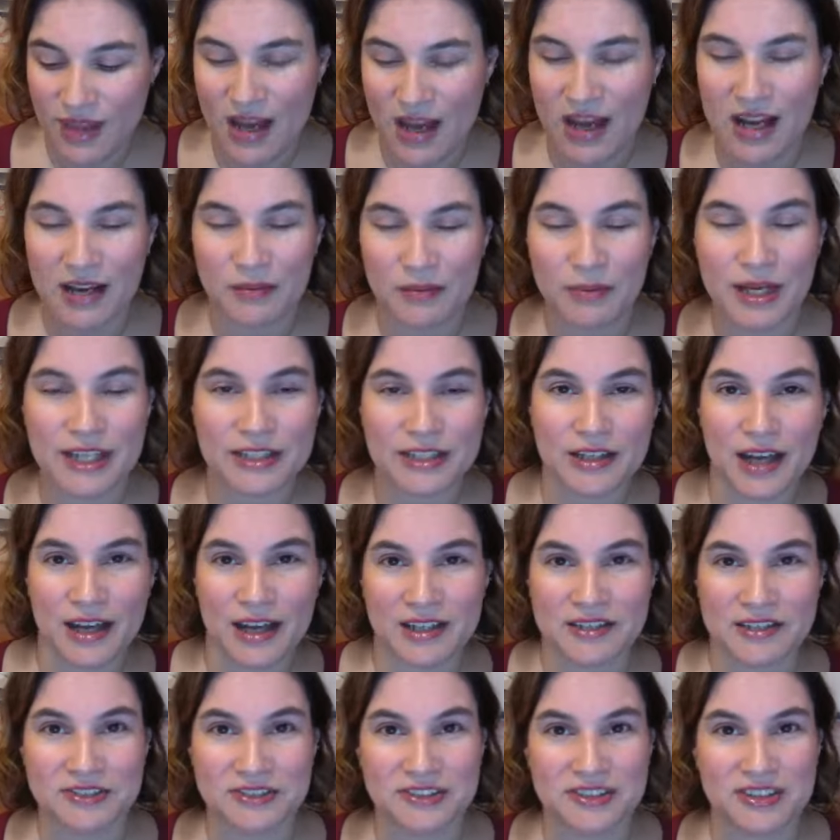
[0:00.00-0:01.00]
I
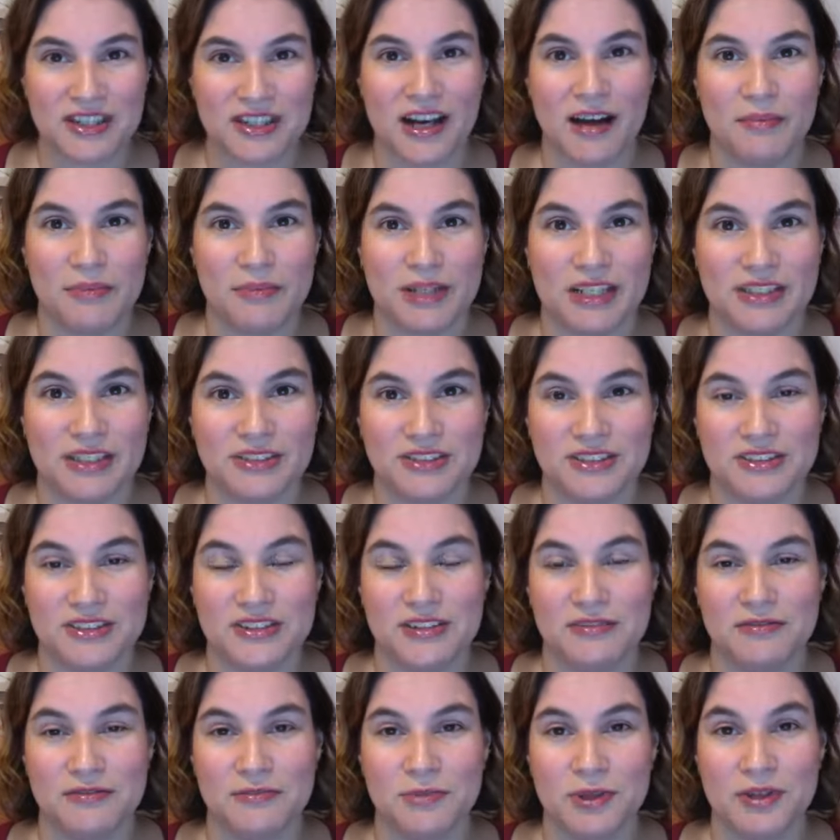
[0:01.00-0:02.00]
used a combination
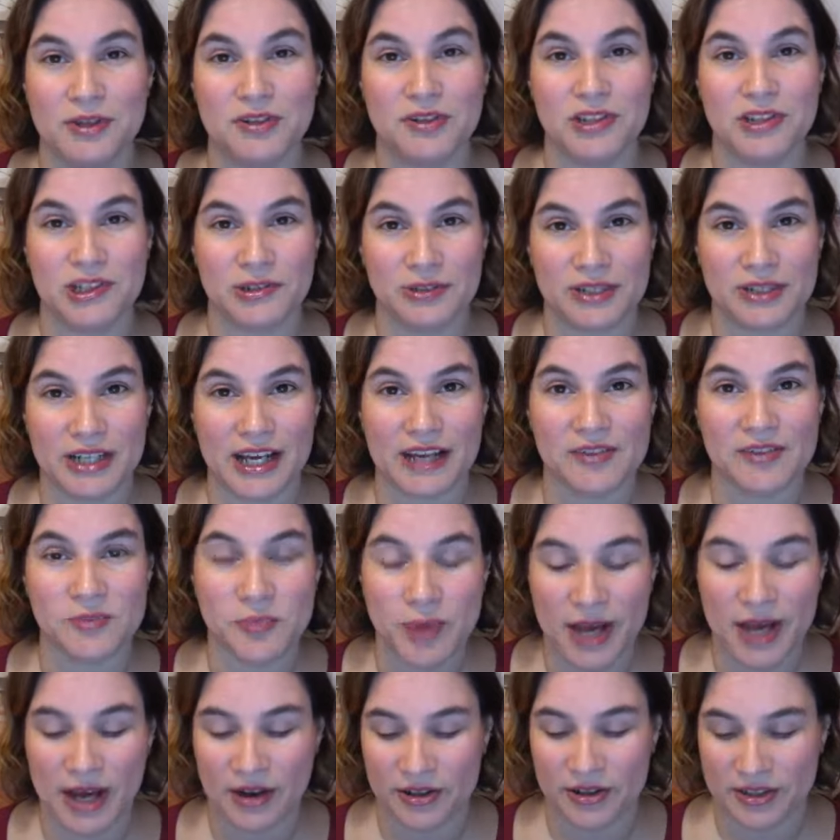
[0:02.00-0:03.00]
of both liquid
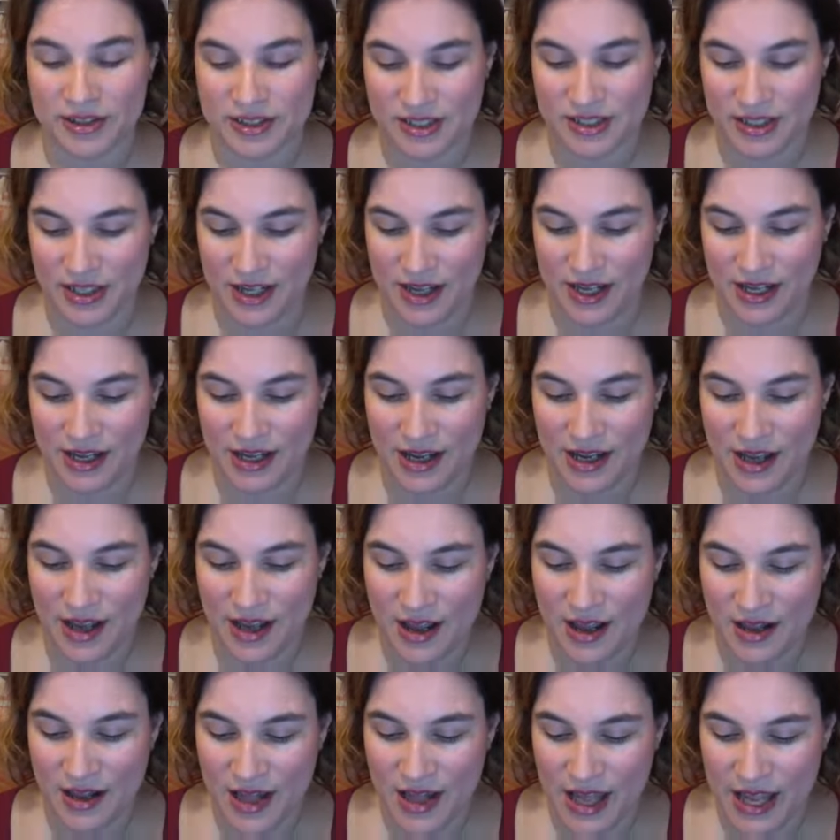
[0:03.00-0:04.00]
and powder today,
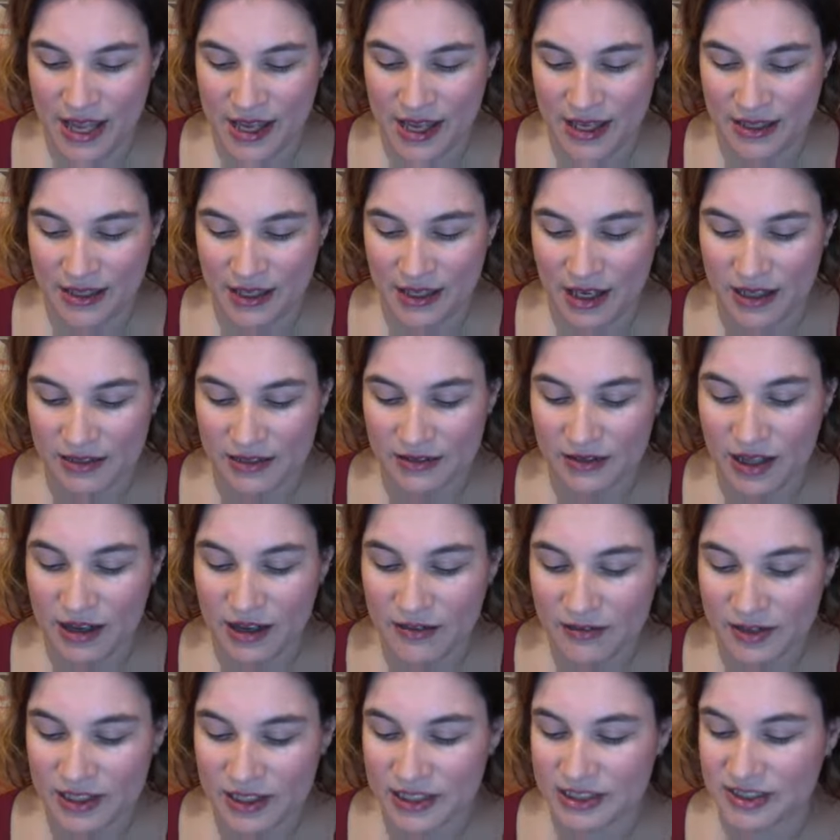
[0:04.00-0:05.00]
and I
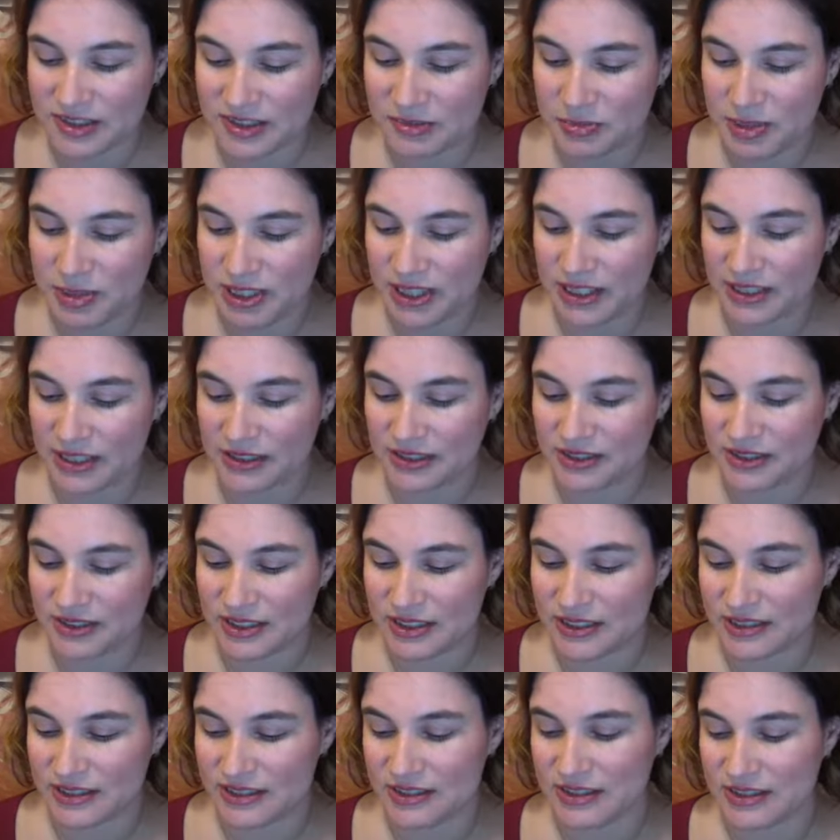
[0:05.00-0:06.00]
love this because
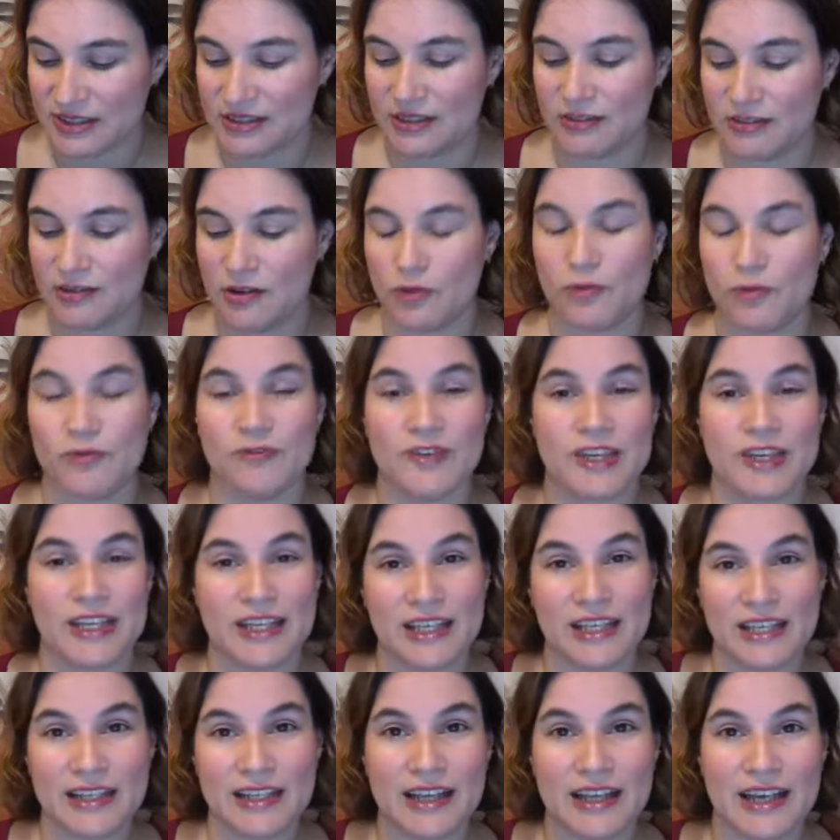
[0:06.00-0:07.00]
it's
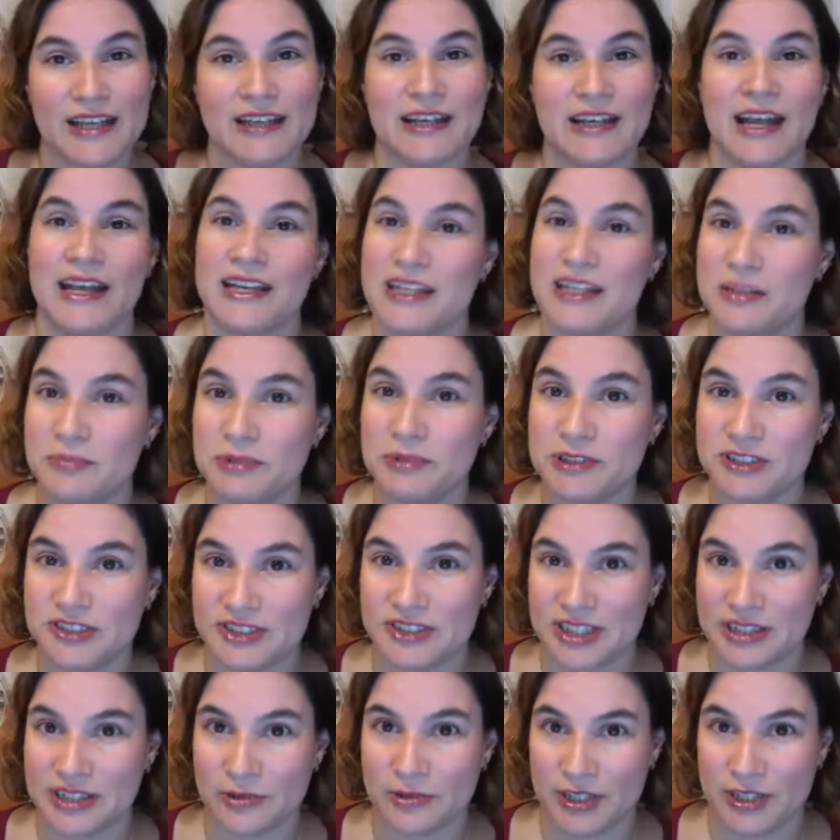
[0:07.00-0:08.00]
vegan and
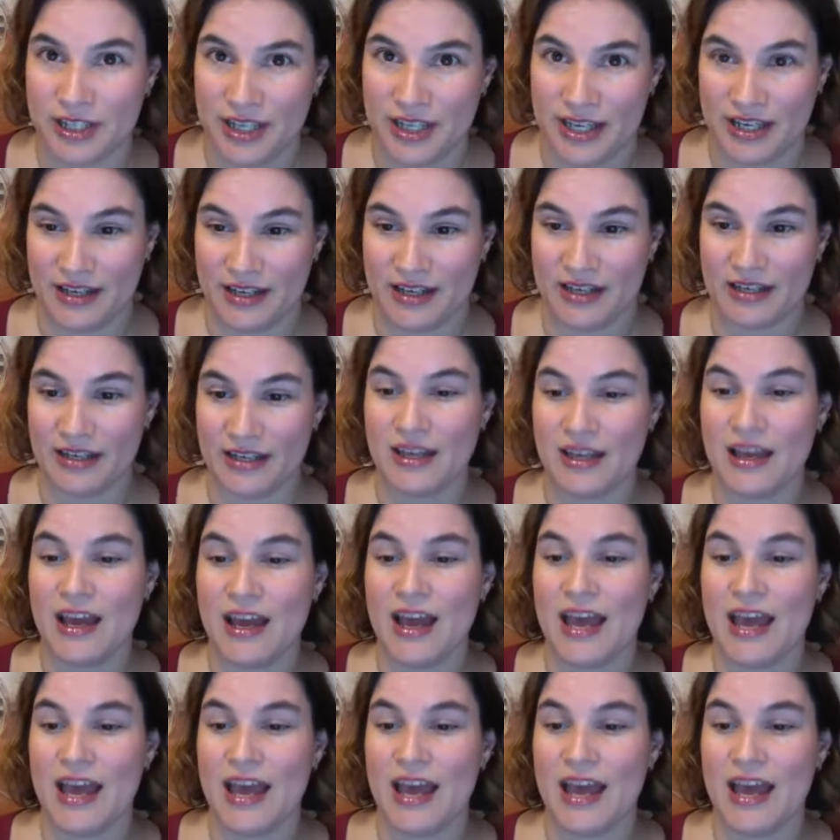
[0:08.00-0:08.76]
90% organic.